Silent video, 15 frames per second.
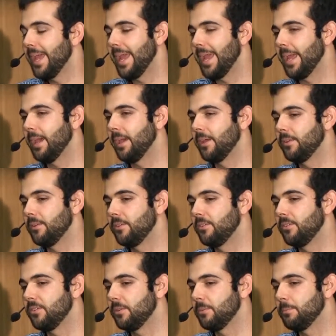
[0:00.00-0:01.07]

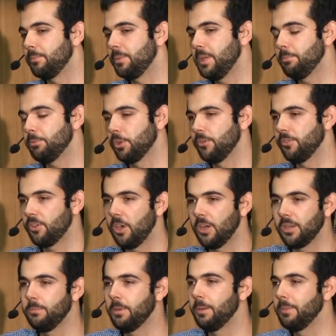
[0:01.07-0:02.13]
And people are
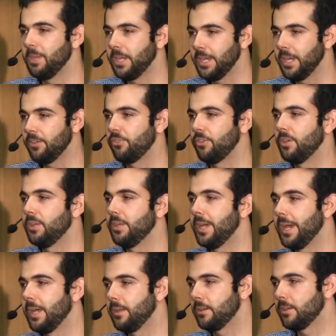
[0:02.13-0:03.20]
talking about mitigation
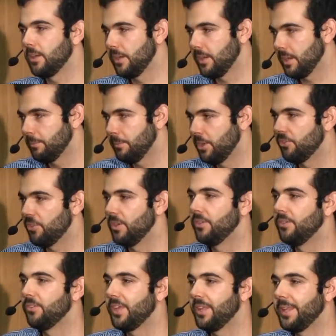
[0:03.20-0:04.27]
and cutting
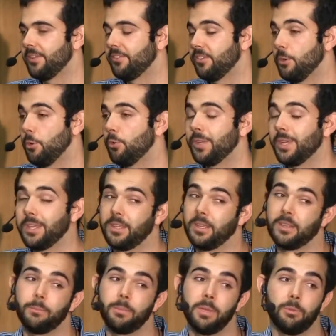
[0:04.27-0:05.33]
emissions, and that's the only
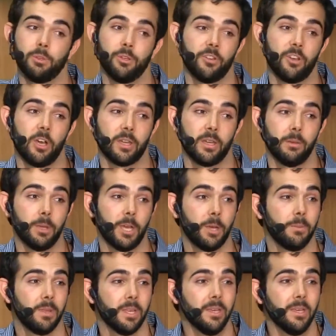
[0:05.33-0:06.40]
thing that people are talking
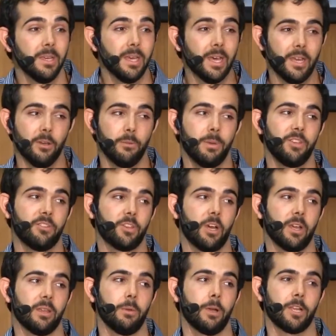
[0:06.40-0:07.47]
about. And nobody's
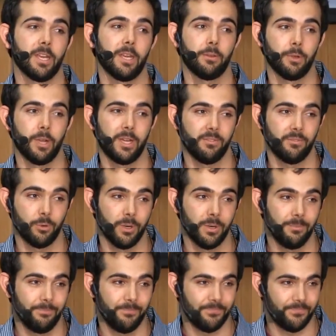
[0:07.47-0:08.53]
talking about getting ready for it.